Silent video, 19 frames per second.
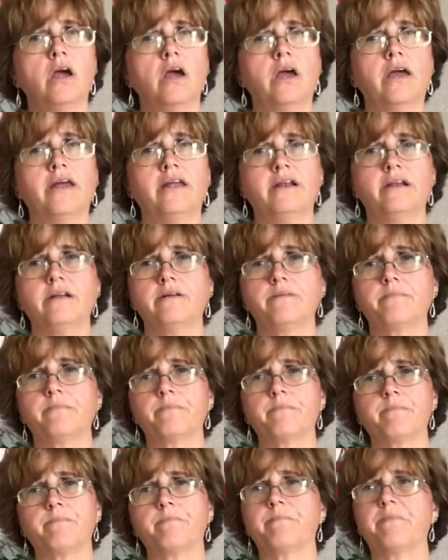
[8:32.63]
And
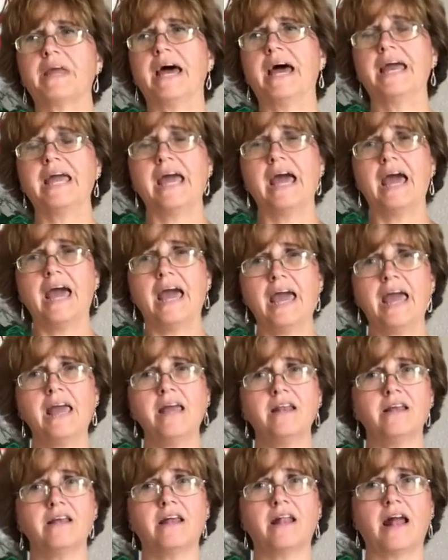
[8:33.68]
I
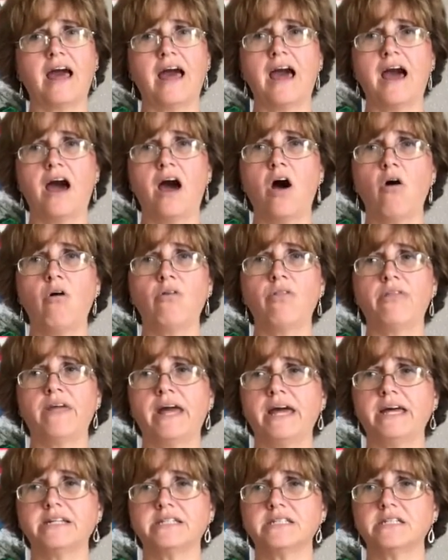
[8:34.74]
hate it how
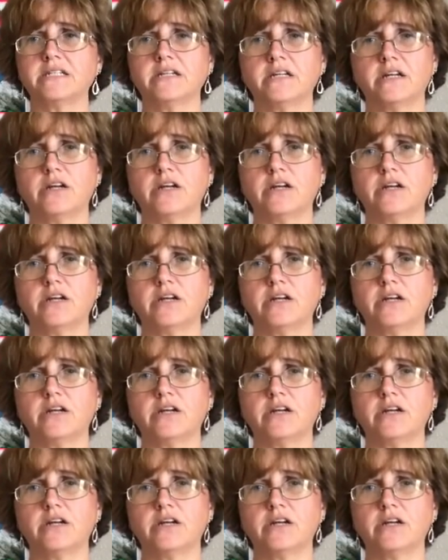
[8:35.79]
that